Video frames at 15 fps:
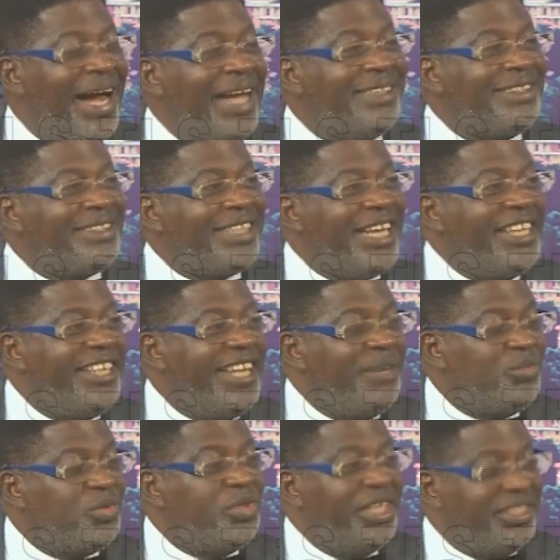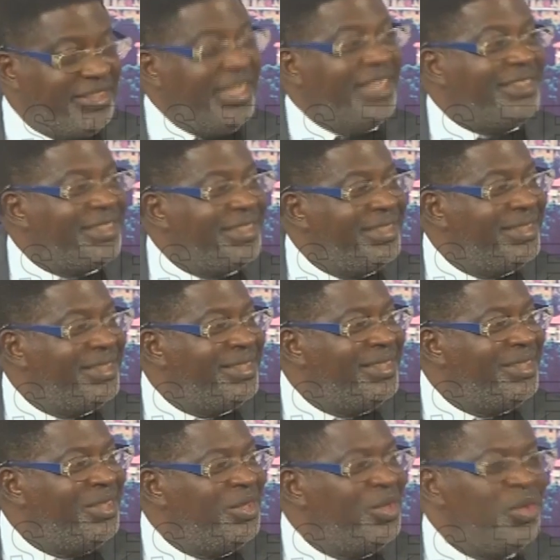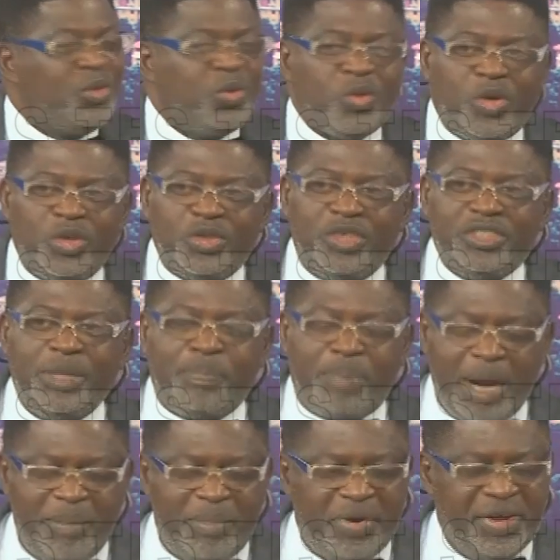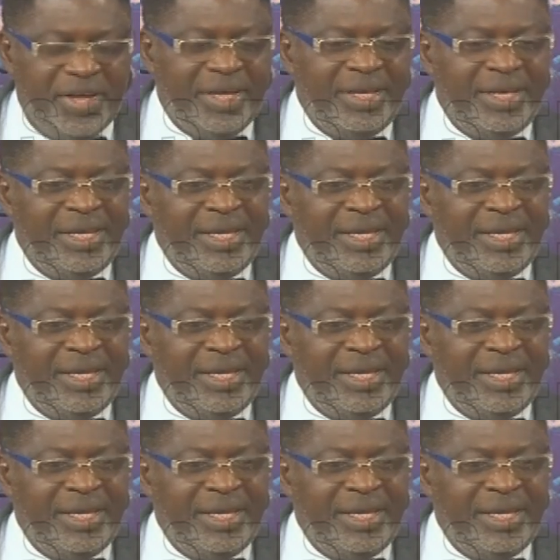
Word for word: and send them to the state to conduct the primary.